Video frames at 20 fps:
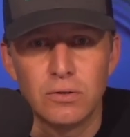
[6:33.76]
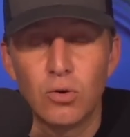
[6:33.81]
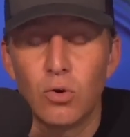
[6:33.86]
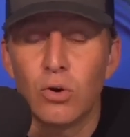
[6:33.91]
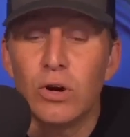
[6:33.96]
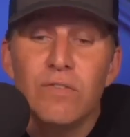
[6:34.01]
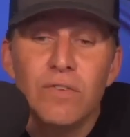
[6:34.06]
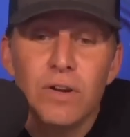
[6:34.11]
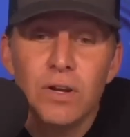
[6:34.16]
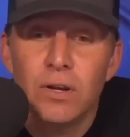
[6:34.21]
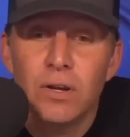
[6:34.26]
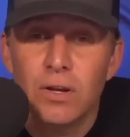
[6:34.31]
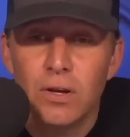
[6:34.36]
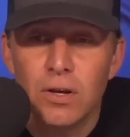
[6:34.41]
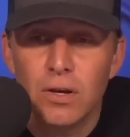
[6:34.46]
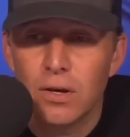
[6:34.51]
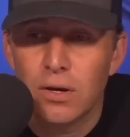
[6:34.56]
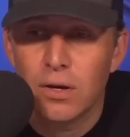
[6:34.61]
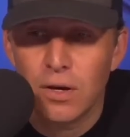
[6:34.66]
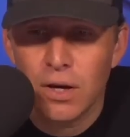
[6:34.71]
Or even
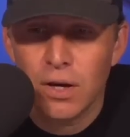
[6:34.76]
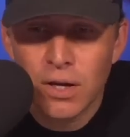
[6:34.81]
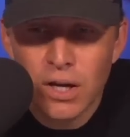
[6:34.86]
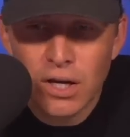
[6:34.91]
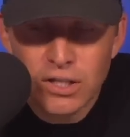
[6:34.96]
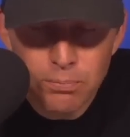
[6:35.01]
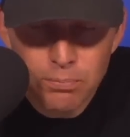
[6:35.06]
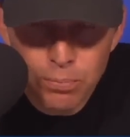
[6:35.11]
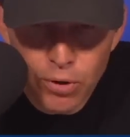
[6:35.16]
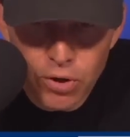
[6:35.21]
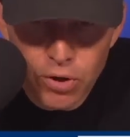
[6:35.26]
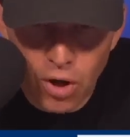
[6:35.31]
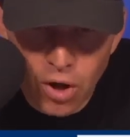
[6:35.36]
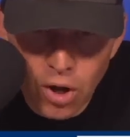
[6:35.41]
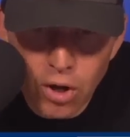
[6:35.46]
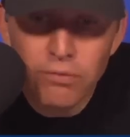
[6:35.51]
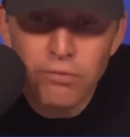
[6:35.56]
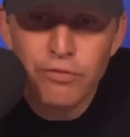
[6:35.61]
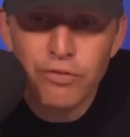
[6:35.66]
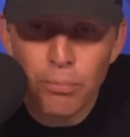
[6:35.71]
and not to put
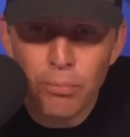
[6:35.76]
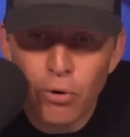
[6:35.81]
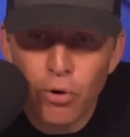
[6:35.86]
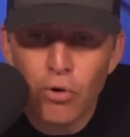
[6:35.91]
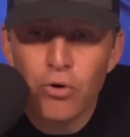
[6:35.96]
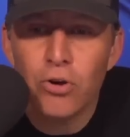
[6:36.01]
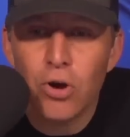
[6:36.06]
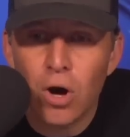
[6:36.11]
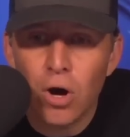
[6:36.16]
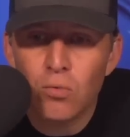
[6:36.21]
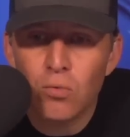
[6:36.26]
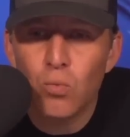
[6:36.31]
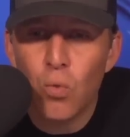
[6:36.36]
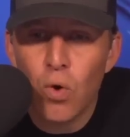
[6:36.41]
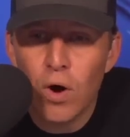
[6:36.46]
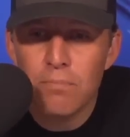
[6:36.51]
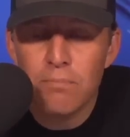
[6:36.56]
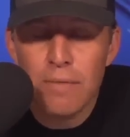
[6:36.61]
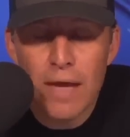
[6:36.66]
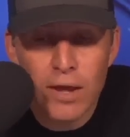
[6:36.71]
all of the burden on
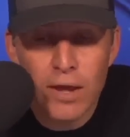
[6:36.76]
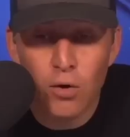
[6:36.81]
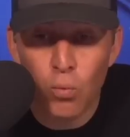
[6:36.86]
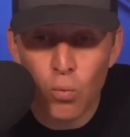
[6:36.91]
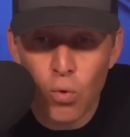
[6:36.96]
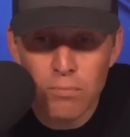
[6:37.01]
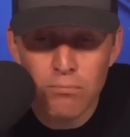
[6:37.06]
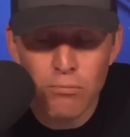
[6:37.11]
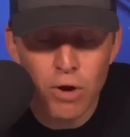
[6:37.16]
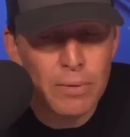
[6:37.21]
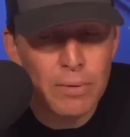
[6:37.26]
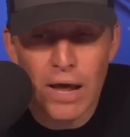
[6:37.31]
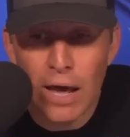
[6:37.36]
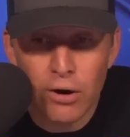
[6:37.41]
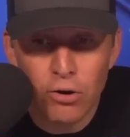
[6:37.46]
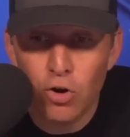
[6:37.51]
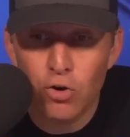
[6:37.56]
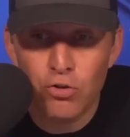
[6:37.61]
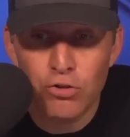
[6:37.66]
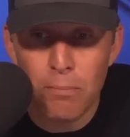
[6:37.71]
one man or one moment. I
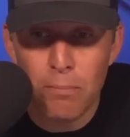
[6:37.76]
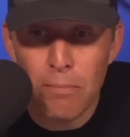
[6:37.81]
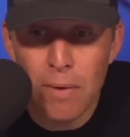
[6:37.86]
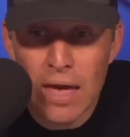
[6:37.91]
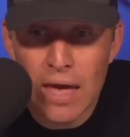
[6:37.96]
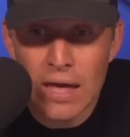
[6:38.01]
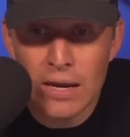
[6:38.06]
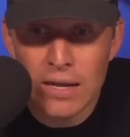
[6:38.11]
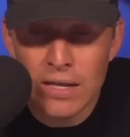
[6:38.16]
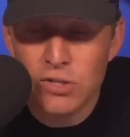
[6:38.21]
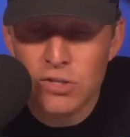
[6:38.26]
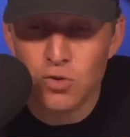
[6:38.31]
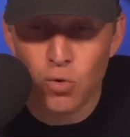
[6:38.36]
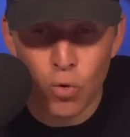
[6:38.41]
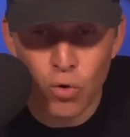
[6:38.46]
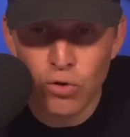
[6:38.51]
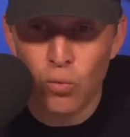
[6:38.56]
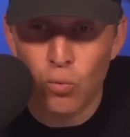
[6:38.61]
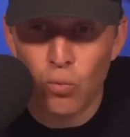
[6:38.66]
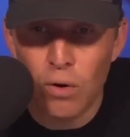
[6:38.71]
don't know who the man is
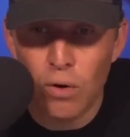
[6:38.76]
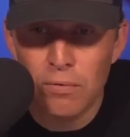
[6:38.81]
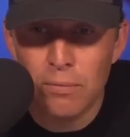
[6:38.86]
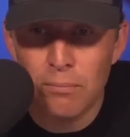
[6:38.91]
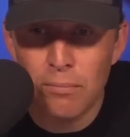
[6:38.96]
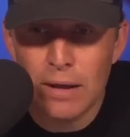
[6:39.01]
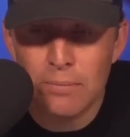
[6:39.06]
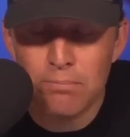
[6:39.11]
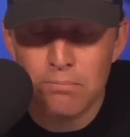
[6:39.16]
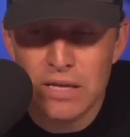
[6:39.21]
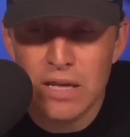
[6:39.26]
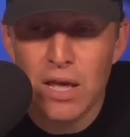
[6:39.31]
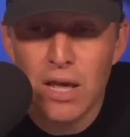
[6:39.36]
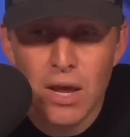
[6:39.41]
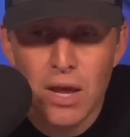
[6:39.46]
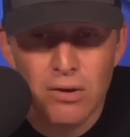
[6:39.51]
or the woman might be.